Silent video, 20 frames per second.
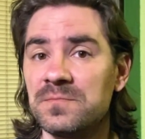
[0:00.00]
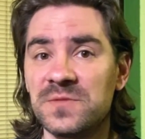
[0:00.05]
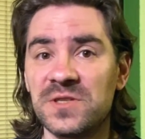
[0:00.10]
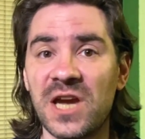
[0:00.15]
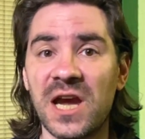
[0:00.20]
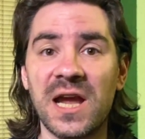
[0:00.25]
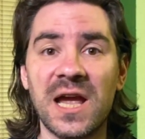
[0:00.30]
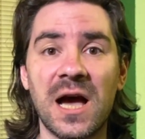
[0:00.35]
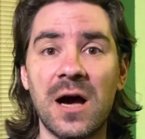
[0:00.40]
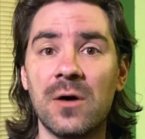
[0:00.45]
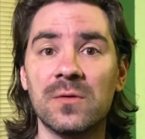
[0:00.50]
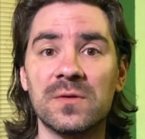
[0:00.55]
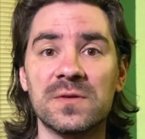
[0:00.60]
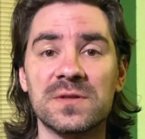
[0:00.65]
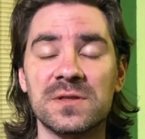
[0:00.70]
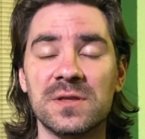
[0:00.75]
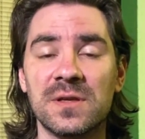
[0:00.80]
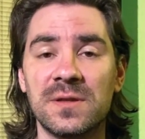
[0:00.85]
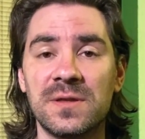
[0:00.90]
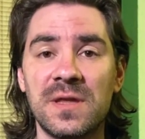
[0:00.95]
check
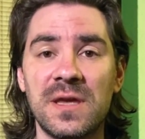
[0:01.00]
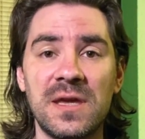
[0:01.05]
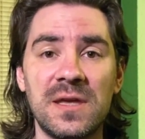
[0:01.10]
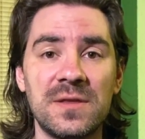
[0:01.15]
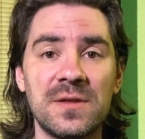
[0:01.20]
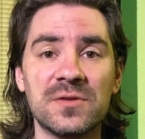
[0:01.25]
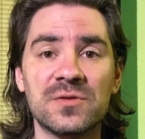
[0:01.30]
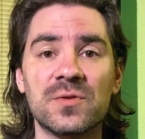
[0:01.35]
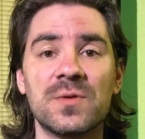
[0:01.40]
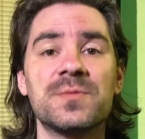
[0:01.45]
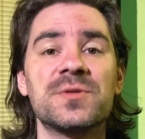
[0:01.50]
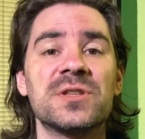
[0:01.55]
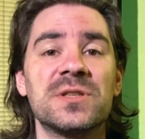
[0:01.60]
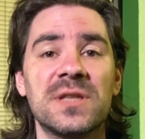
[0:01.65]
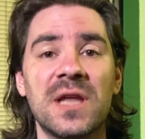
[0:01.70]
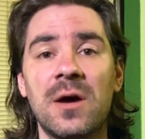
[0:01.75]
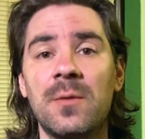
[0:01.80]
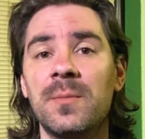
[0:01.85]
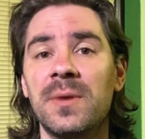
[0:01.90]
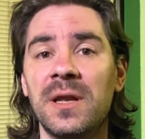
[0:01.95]
out the
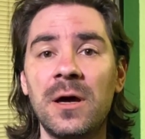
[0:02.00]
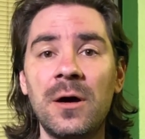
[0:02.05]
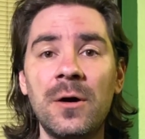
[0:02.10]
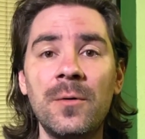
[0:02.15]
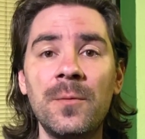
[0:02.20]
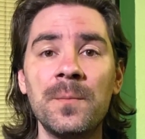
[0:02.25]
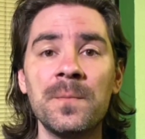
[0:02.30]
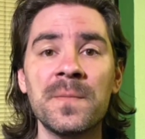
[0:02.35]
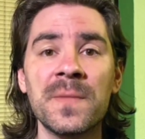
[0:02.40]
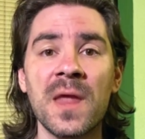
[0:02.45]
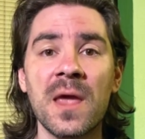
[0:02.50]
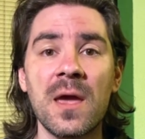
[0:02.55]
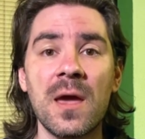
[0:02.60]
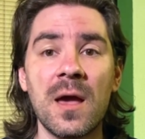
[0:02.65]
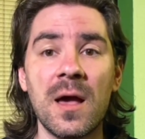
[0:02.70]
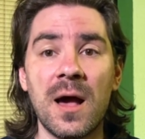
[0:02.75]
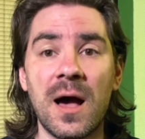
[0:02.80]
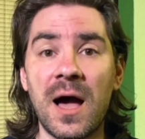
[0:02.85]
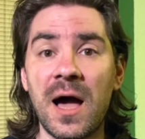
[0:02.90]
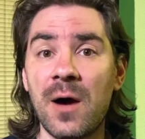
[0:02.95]
description down below,
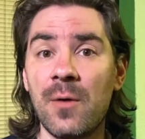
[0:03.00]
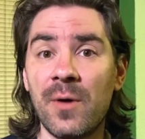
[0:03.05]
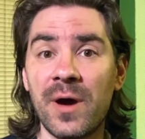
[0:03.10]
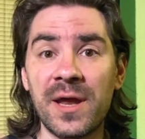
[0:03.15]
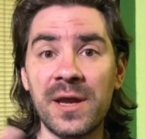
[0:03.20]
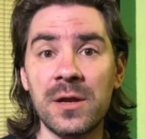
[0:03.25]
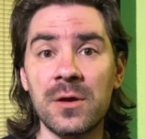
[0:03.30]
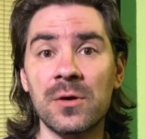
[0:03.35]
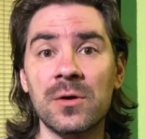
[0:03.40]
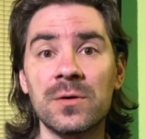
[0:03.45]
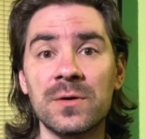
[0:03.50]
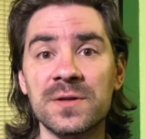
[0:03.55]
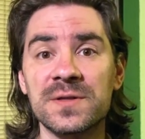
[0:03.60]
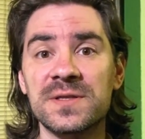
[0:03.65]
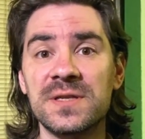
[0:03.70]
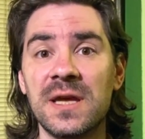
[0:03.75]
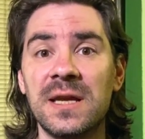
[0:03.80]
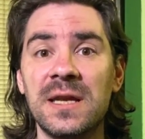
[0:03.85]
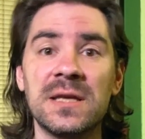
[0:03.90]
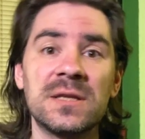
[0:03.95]
where you're going to
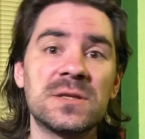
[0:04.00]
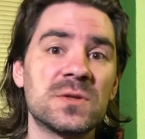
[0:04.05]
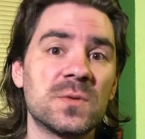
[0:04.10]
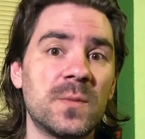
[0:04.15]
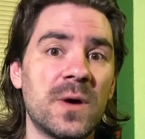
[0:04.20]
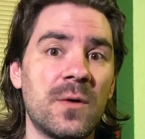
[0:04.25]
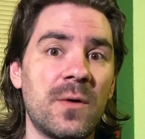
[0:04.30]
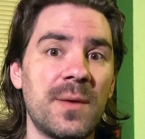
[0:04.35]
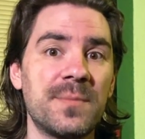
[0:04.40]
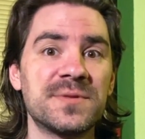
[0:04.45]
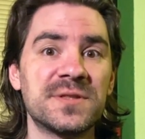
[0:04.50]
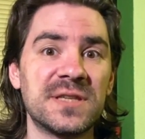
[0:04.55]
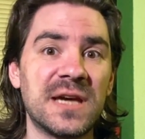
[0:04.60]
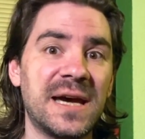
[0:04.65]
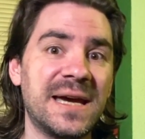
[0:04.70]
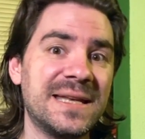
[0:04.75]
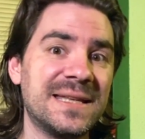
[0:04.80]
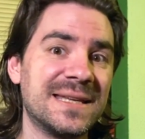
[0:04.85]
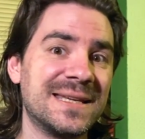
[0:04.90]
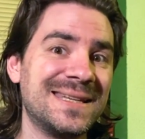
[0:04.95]
see a link to my
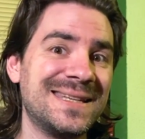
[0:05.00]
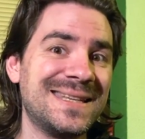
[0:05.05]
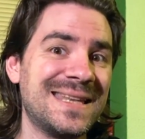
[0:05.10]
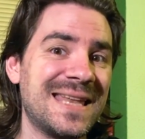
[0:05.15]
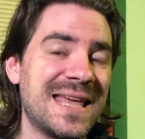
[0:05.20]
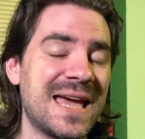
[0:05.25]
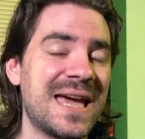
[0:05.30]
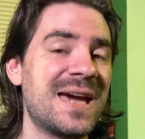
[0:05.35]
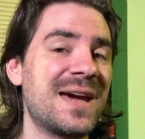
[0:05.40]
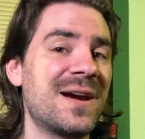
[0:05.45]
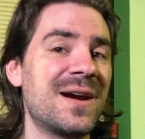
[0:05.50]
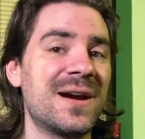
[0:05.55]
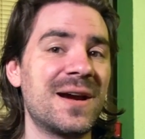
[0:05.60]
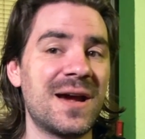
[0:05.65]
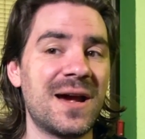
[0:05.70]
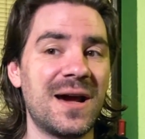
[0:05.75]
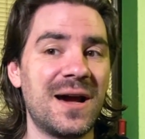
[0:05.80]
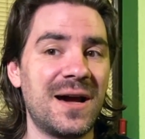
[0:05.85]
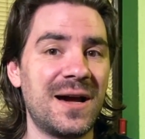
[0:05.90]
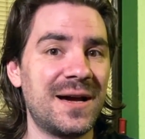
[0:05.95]
website, and there
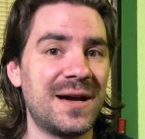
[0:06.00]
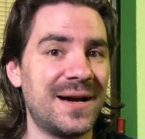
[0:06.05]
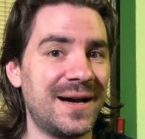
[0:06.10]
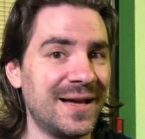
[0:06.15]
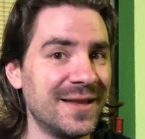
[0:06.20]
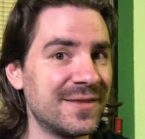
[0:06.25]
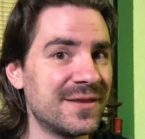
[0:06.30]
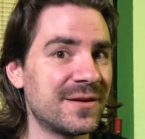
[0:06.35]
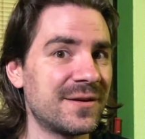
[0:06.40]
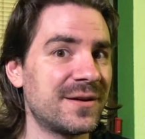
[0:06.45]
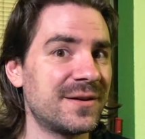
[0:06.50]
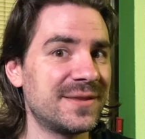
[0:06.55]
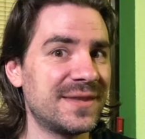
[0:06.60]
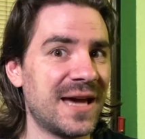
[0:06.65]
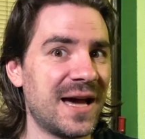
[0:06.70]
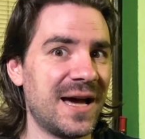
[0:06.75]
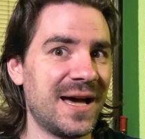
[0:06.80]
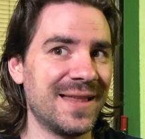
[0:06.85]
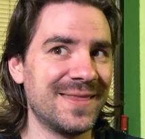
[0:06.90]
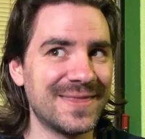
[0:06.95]
at
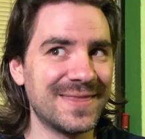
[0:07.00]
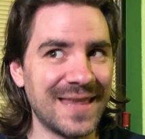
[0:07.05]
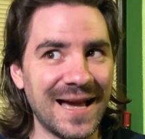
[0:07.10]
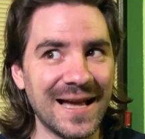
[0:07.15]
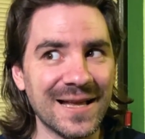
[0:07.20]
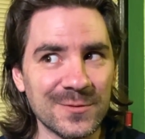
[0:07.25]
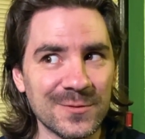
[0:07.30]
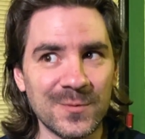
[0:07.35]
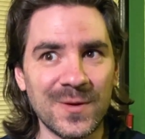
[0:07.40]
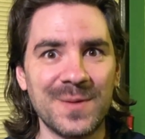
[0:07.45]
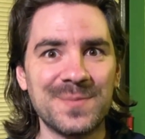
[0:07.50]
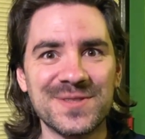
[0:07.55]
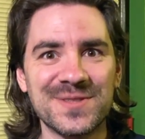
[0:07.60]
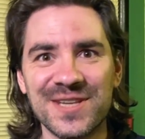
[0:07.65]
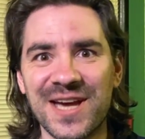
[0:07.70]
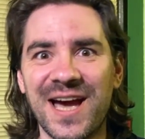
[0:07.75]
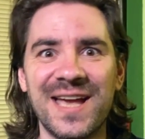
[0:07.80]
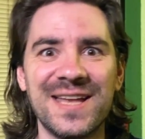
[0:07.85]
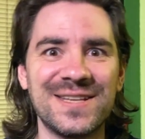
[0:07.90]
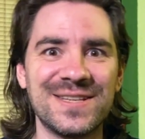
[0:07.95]
that
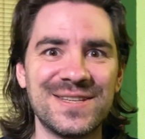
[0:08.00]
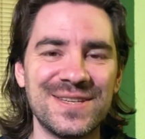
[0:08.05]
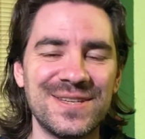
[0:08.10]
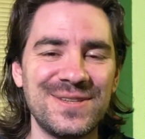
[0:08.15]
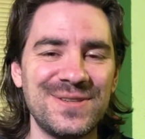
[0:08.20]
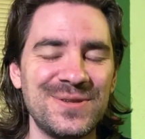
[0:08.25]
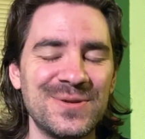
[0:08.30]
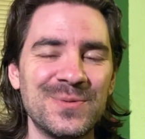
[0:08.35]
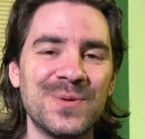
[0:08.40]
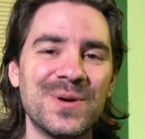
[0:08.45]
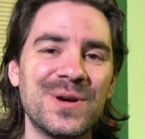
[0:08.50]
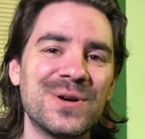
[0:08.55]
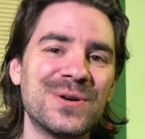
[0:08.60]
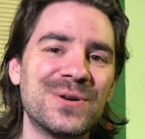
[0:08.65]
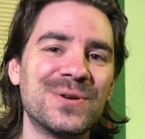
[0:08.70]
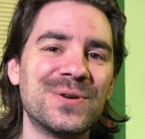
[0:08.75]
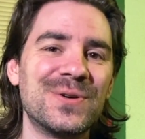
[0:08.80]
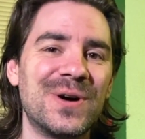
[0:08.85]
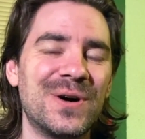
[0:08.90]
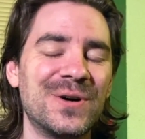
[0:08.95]
website you
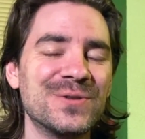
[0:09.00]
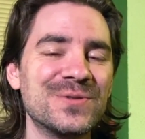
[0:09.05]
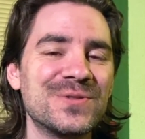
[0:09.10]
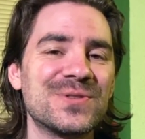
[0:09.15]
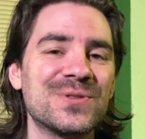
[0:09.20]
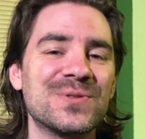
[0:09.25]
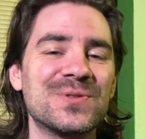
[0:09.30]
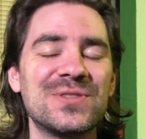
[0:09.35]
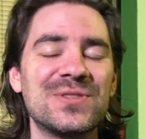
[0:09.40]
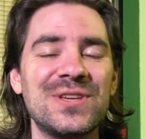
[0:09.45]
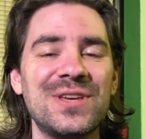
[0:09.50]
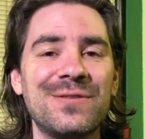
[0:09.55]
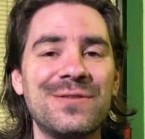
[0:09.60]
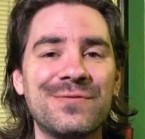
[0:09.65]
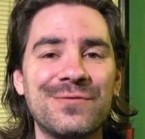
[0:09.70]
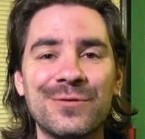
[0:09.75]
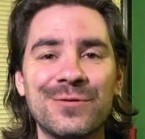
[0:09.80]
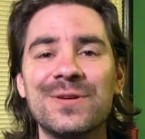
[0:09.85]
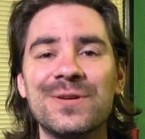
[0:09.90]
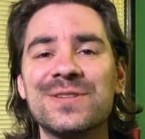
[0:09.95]
will also see a
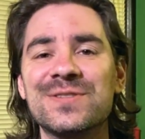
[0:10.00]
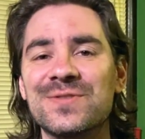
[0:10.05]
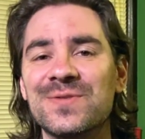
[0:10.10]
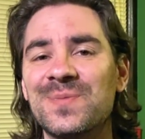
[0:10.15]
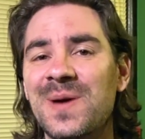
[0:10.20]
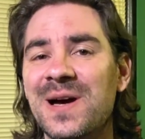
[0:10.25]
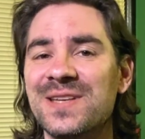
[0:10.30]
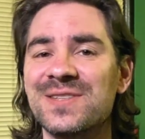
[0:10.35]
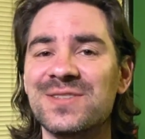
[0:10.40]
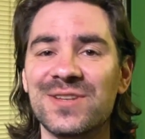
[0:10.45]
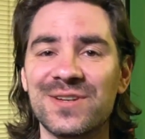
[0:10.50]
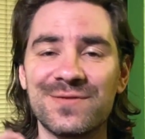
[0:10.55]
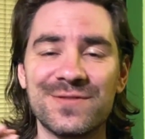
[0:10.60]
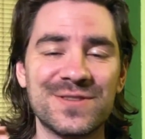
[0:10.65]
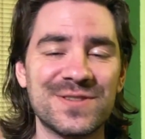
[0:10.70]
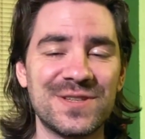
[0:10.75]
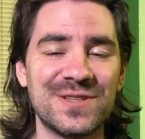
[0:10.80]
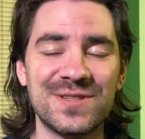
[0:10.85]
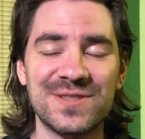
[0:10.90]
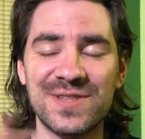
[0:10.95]
full list of my
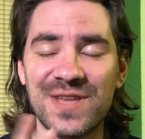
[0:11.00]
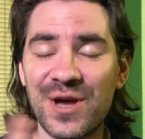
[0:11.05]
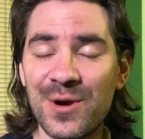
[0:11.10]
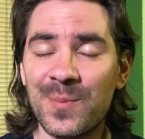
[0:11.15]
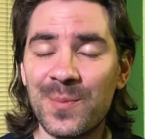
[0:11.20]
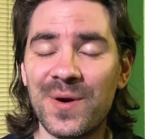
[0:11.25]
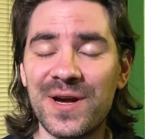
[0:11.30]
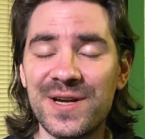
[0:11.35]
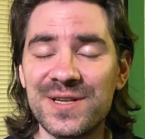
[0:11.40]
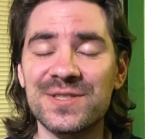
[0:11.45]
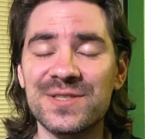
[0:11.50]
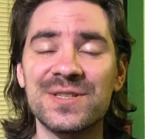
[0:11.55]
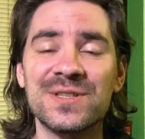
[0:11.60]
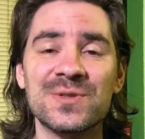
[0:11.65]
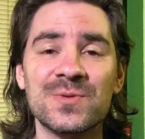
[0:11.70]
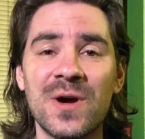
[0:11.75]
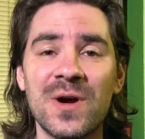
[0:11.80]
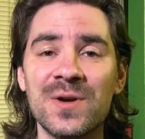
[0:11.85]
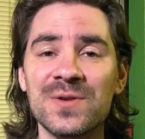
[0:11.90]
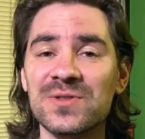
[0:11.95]
services, their pricing
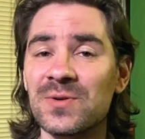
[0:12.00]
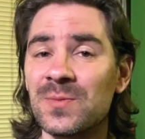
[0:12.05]
as well.